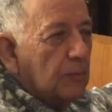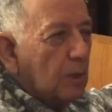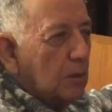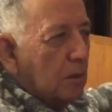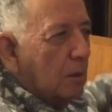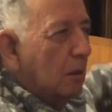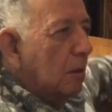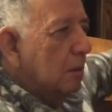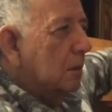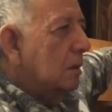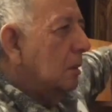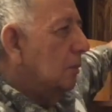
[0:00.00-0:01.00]
It's
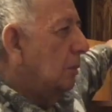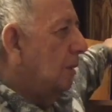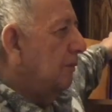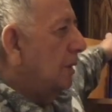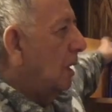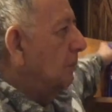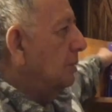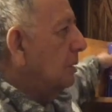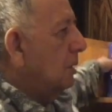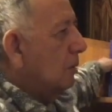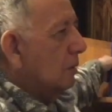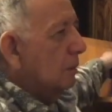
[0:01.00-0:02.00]
called Above Top
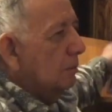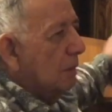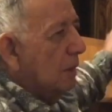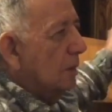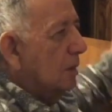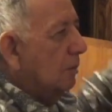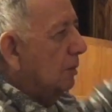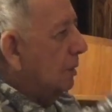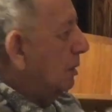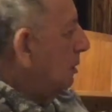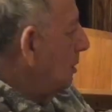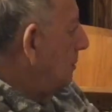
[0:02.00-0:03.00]
Secret by
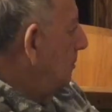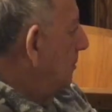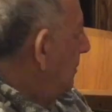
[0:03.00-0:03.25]
Timothy Good.